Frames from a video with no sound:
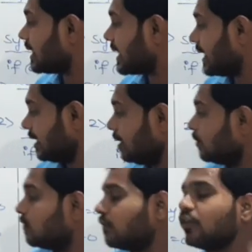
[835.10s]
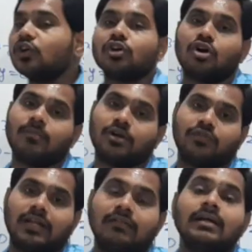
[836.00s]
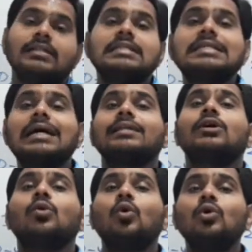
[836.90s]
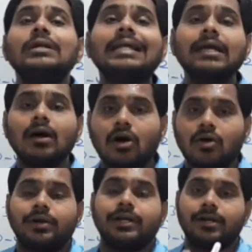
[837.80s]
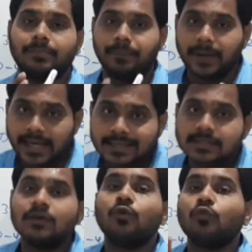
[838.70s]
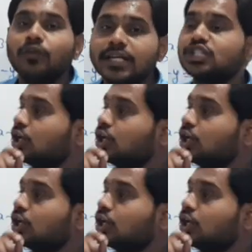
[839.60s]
9, 4 comma 12. These are the only ordered pairs which